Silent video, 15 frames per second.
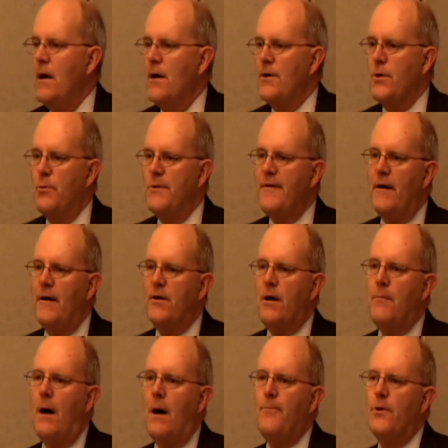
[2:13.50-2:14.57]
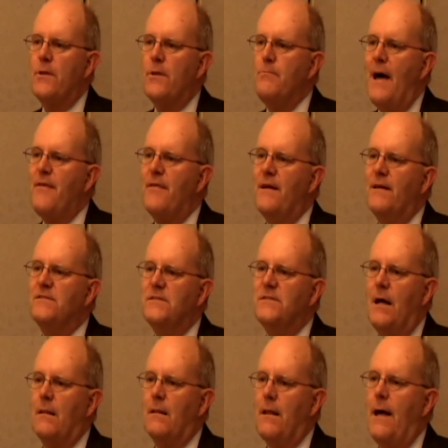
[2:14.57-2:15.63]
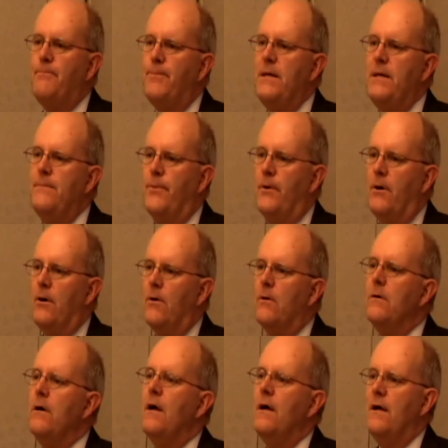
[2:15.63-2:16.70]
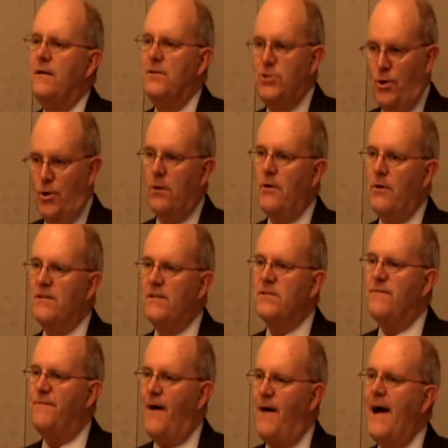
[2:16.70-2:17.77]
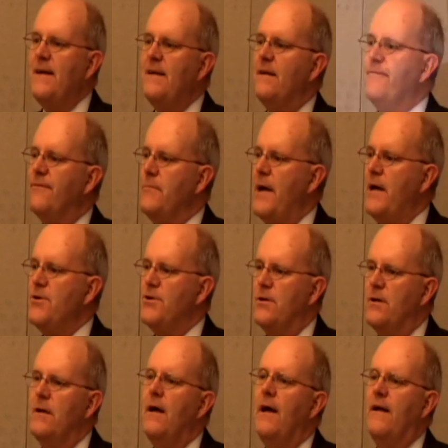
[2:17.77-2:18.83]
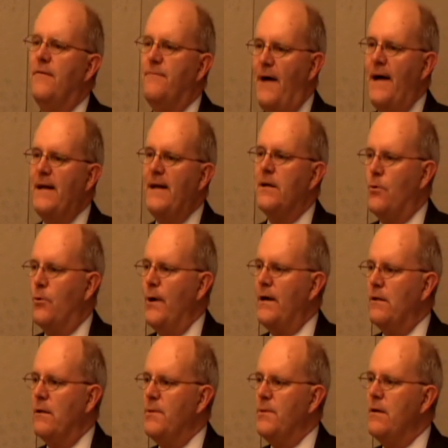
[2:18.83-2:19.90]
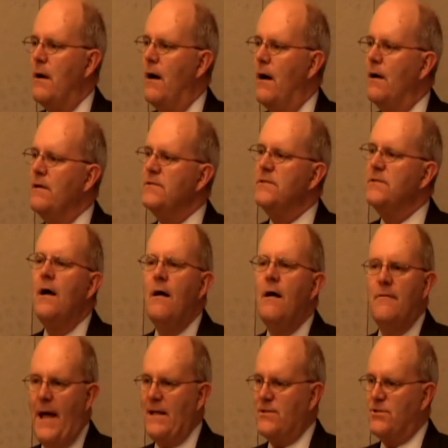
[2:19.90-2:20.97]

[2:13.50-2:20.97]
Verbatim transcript: So we've got to come up with methods that let people, journalists, find information and find it quickly, because that